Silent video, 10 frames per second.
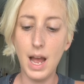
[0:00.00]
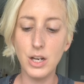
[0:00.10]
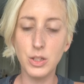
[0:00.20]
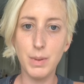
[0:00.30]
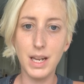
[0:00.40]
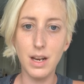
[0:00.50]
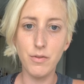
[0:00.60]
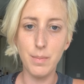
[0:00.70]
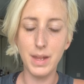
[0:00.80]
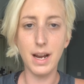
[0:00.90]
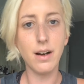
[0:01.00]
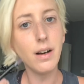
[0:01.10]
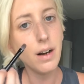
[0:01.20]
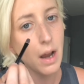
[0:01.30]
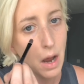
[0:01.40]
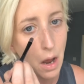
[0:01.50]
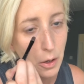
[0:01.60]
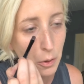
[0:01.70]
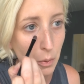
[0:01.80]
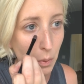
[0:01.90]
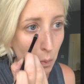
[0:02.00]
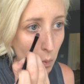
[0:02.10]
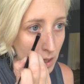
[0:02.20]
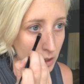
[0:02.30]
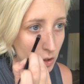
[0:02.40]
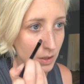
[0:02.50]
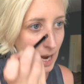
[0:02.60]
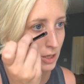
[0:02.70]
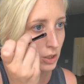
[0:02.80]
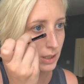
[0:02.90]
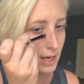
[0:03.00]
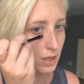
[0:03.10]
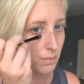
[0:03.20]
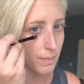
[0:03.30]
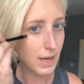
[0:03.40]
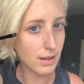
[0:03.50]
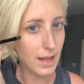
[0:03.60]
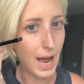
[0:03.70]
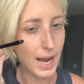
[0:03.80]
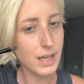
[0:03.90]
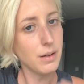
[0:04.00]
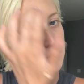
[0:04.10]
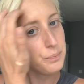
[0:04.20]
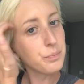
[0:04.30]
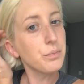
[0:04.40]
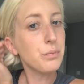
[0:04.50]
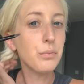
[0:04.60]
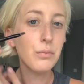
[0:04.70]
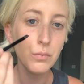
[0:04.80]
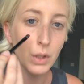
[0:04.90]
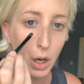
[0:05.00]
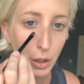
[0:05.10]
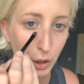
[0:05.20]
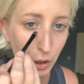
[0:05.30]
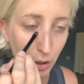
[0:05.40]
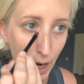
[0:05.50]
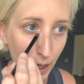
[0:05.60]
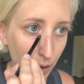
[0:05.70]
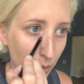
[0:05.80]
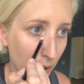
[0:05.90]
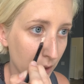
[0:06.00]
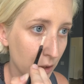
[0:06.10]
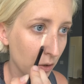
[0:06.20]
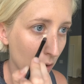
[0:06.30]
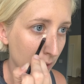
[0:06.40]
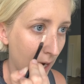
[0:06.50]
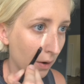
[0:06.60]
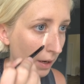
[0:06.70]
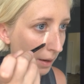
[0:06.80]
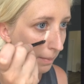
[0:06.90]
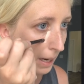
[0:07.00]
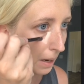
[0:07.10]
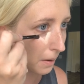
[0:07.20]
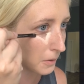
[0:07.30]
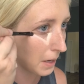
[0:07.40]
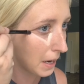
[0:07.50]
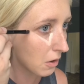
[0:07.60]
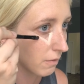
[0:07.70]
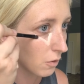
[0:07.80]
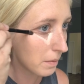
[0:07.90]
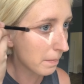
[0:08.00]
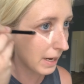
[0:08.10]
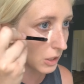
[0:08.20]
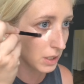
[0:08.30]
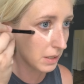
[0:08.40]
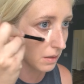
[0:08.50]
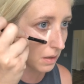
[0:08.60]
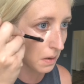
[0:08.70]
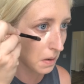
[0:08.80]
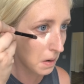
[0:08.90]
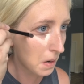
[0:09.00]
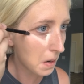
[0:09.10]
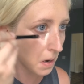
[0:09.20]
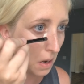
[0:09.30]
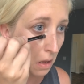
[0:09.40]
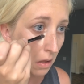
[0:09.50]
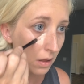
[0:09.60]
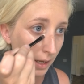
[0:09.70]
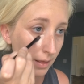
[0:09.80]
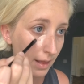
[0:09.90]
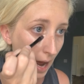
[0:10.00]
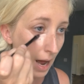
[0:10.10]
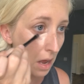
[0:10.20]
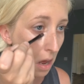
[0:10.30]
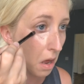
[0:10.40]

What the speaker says: I just pick it up from there. You want to not just like make a line under your eye, you want to go down and make a triangle formation like that,